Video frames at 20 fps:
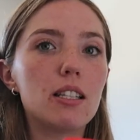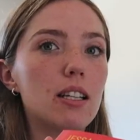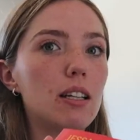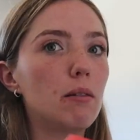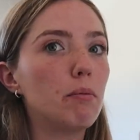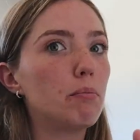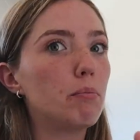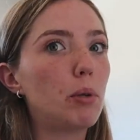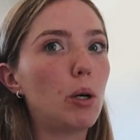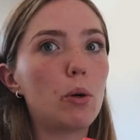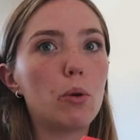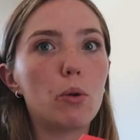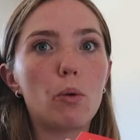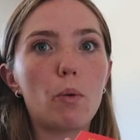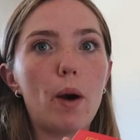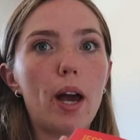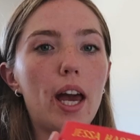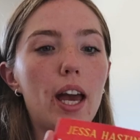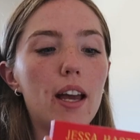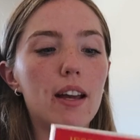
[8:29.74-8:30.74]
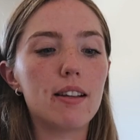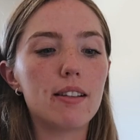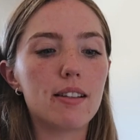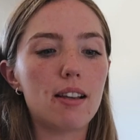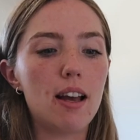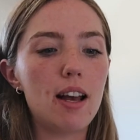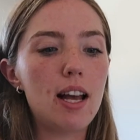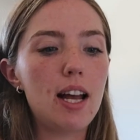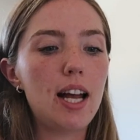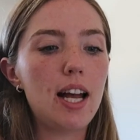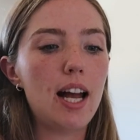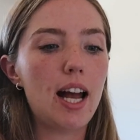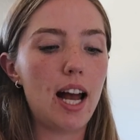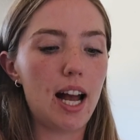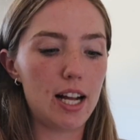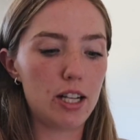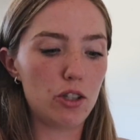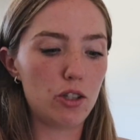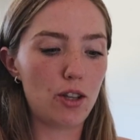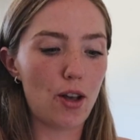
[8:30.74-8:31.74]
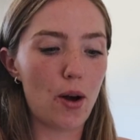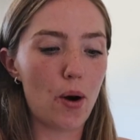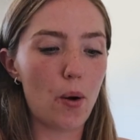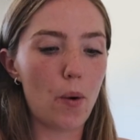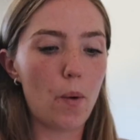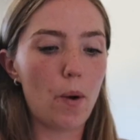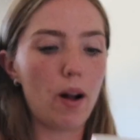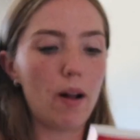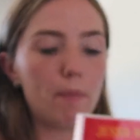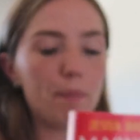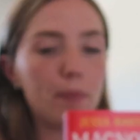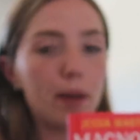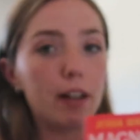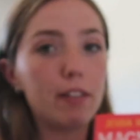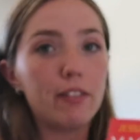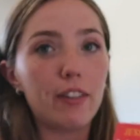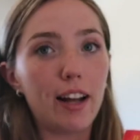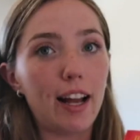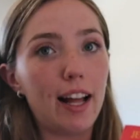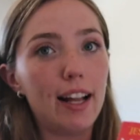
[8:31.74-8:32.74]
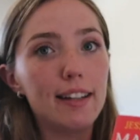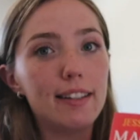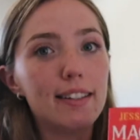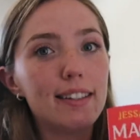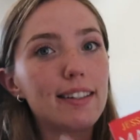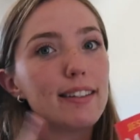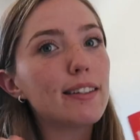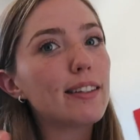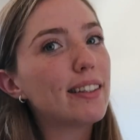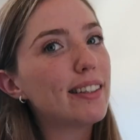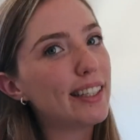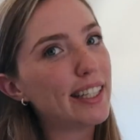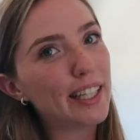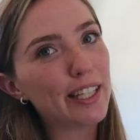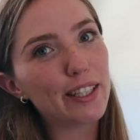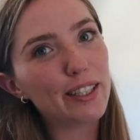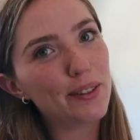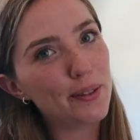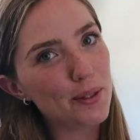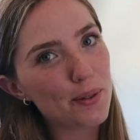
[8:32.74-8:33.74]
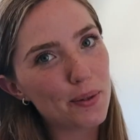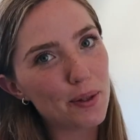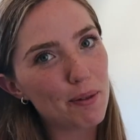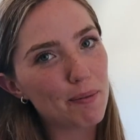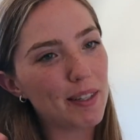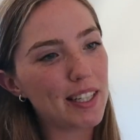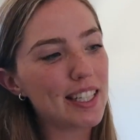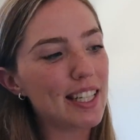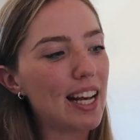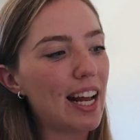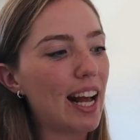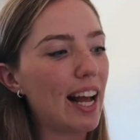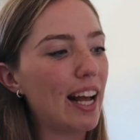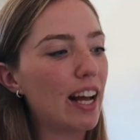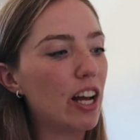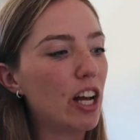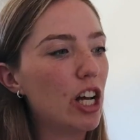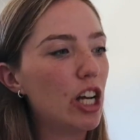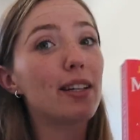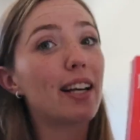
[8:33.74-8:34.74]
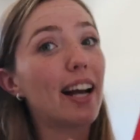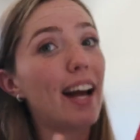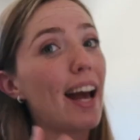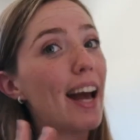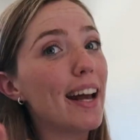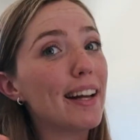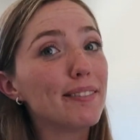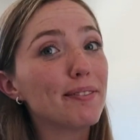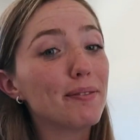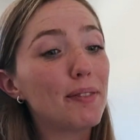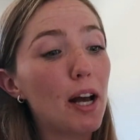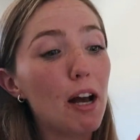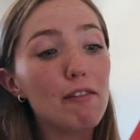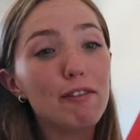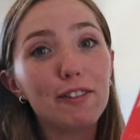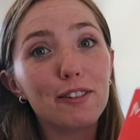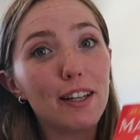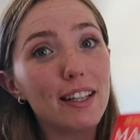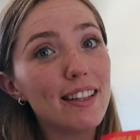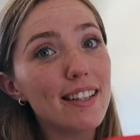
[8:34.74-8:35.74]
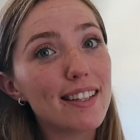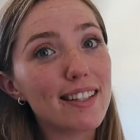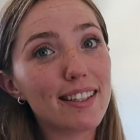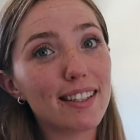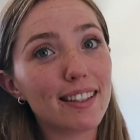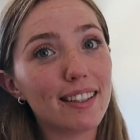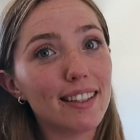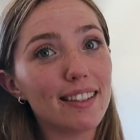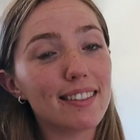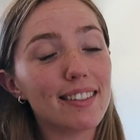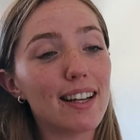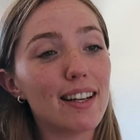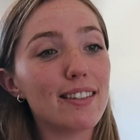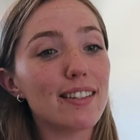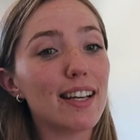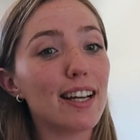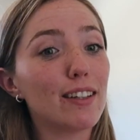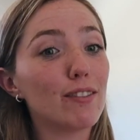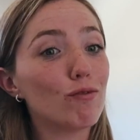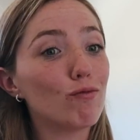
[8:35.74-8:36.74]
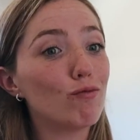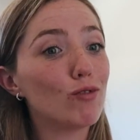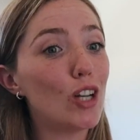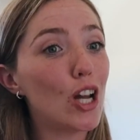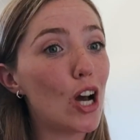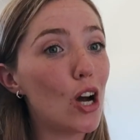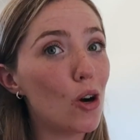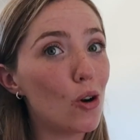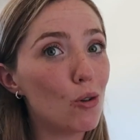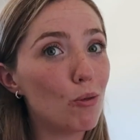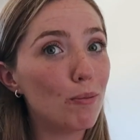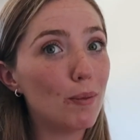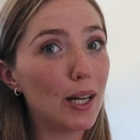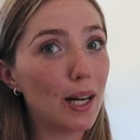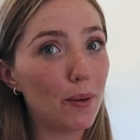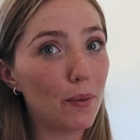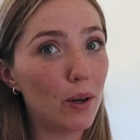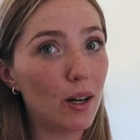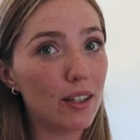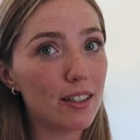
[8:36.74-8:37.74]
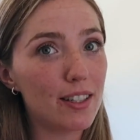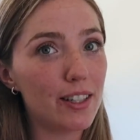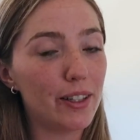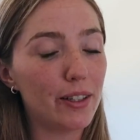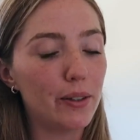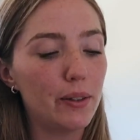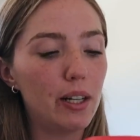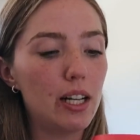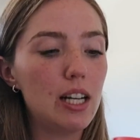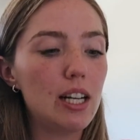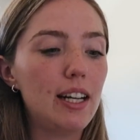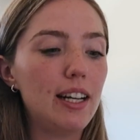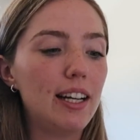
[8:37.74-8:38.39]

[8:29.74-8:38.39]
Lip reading: it both ways. And so my friend Claire, who is with me today, she's like, hey, have you read this series? And I was like, no, but I want to.